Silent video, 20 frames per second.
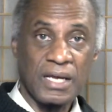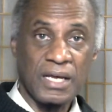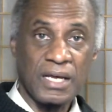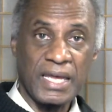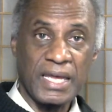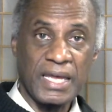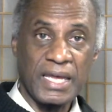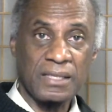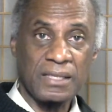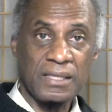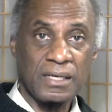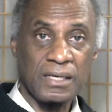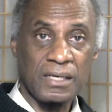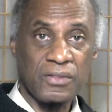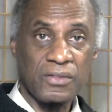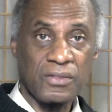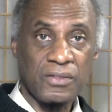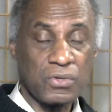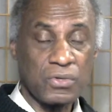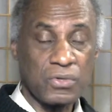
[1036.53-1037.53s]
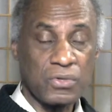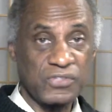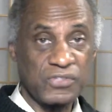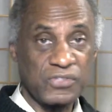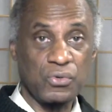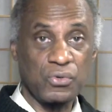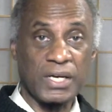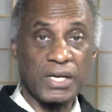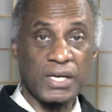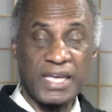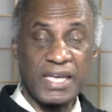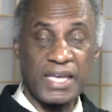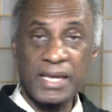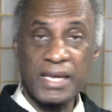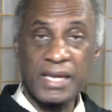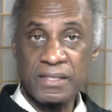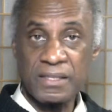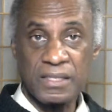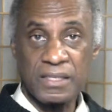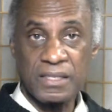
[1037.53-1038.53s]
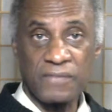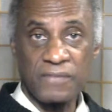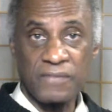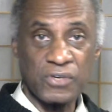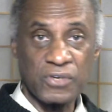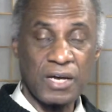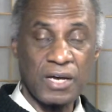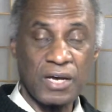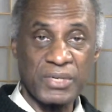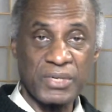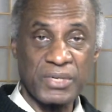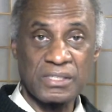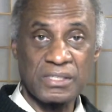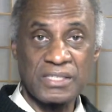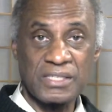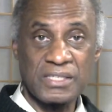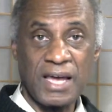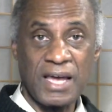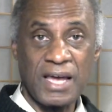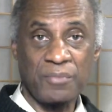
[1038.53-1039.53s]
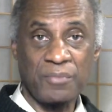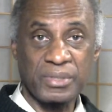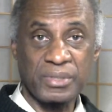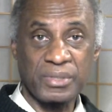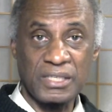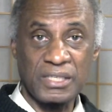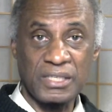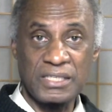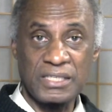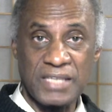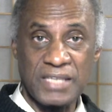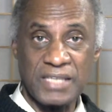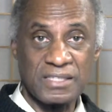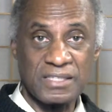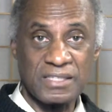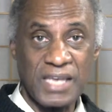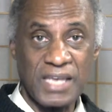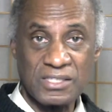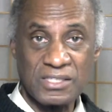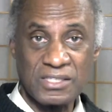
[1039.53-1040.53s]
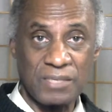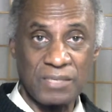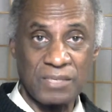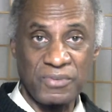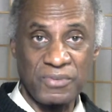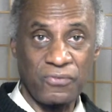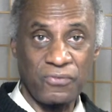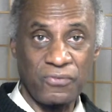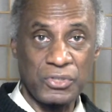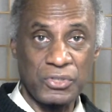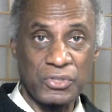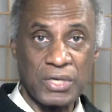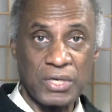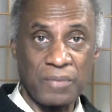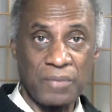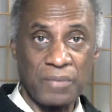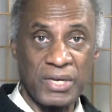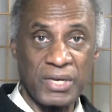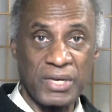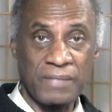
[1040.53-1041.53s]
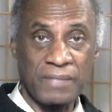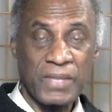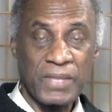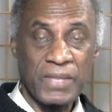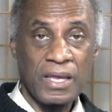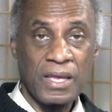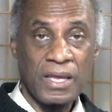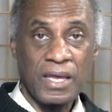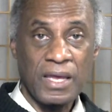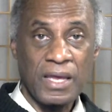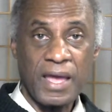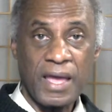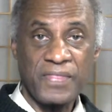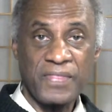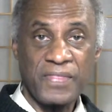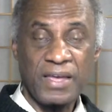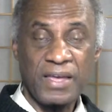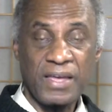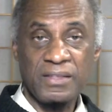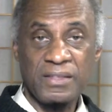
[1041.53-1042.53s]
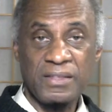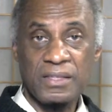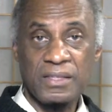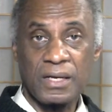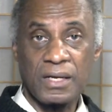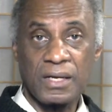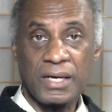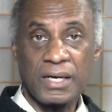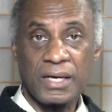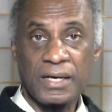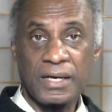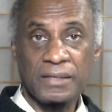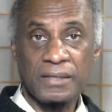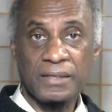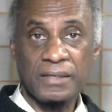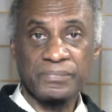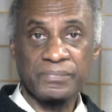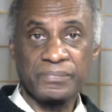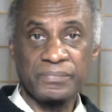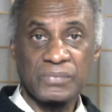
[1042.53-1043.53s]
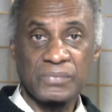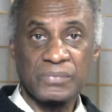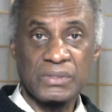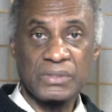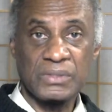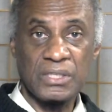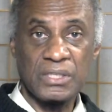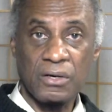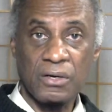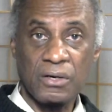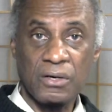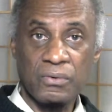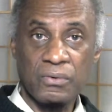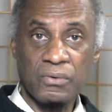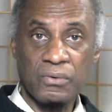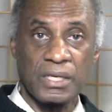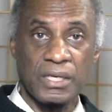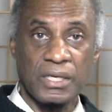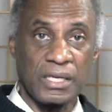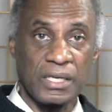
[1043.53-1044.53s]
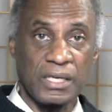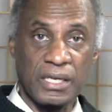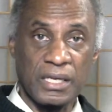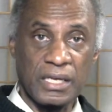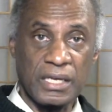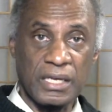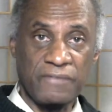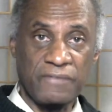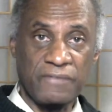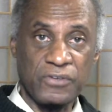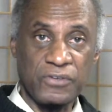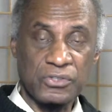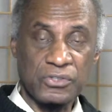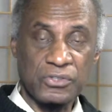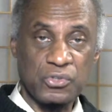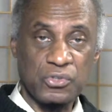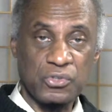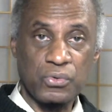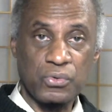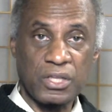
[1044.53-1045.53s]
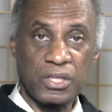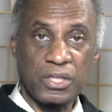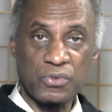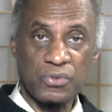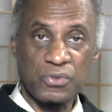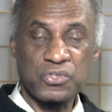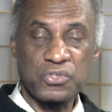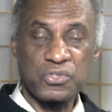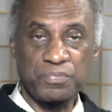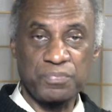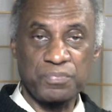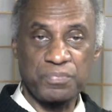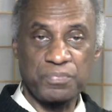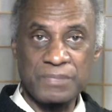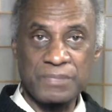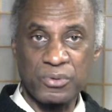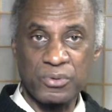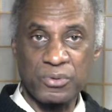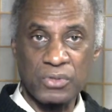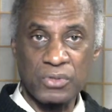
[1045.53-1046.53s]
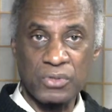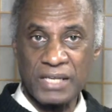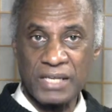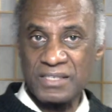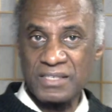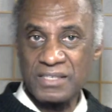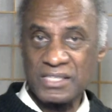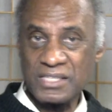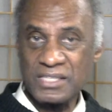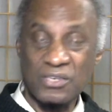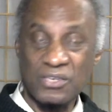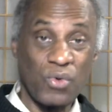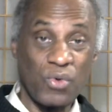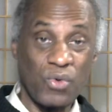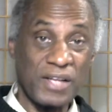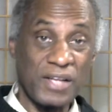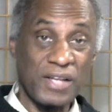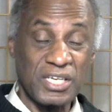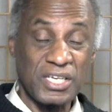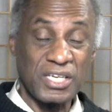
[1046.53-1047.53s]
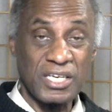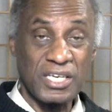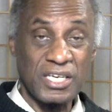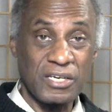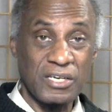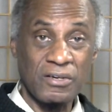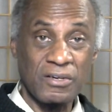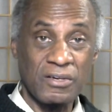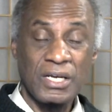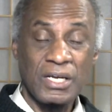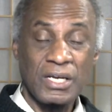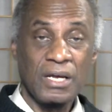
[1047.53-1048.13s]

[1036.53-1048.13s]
And those of you, again, if you're coming into town, please get tested before you come in. And then, you know, if you're too close to people, get tested while you're here.